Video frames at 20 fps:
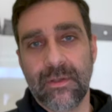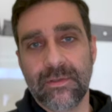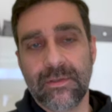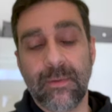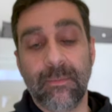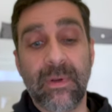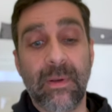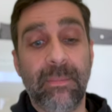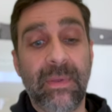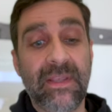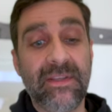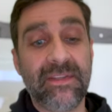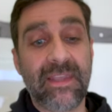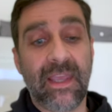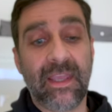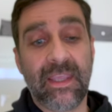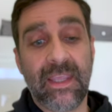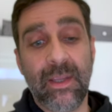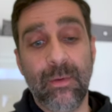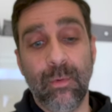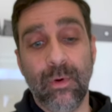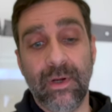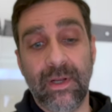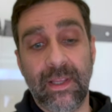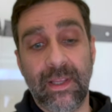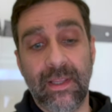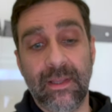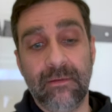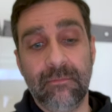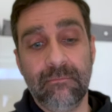So I'm gonna paste that keyword
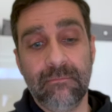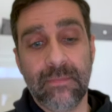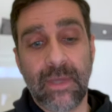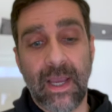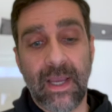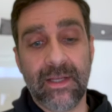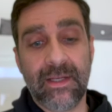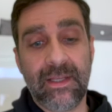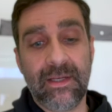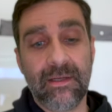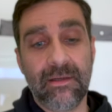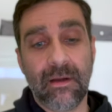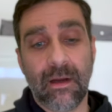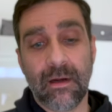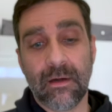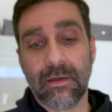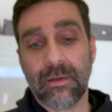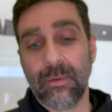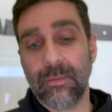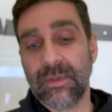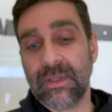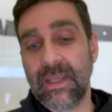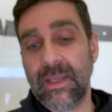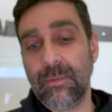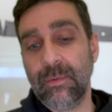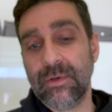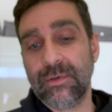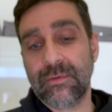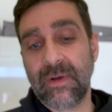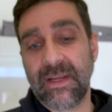in. I need an article with
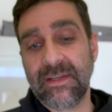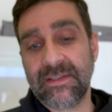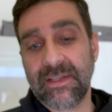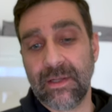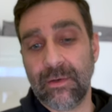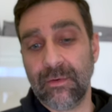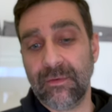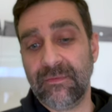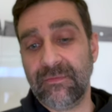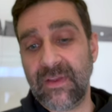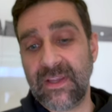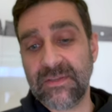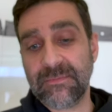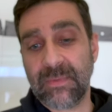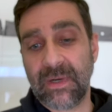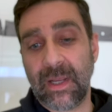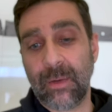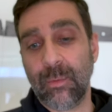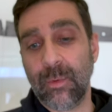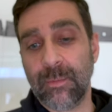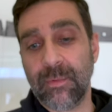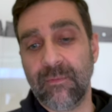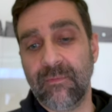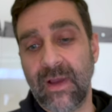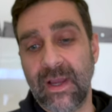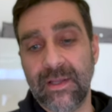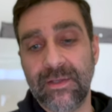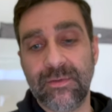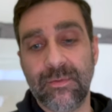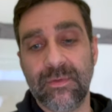keyword dry skin on face, but I will
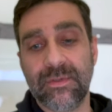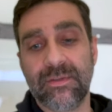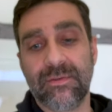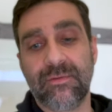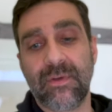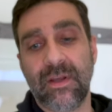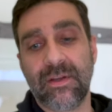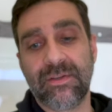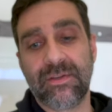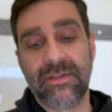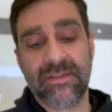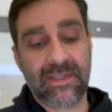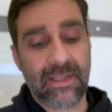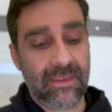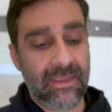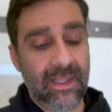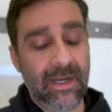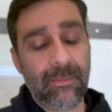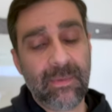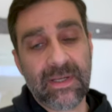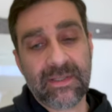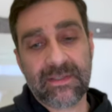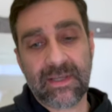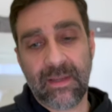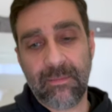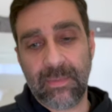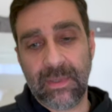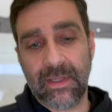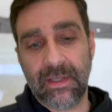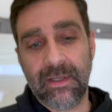provide you instructions. And then I'm gonna
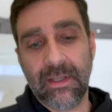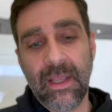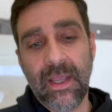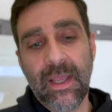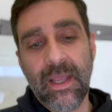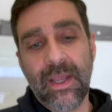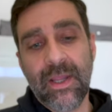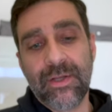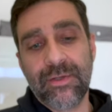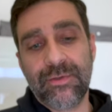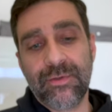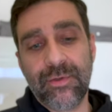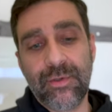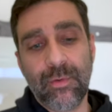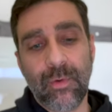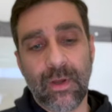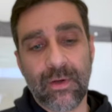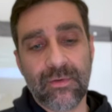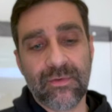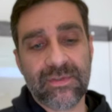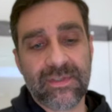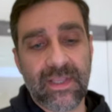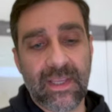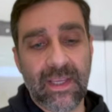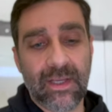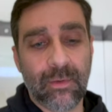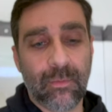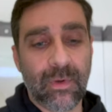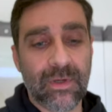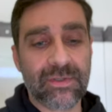type in, do you
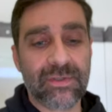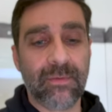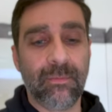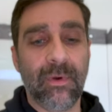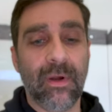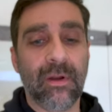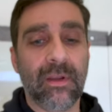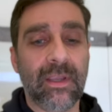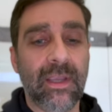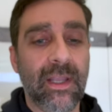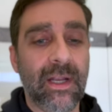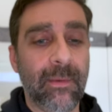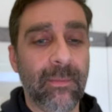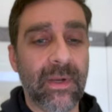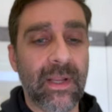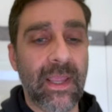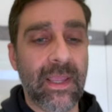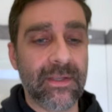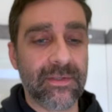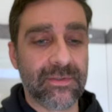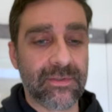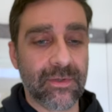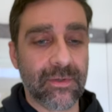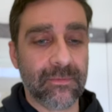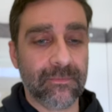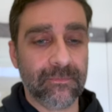understand, question mark, and I'm gonna enter.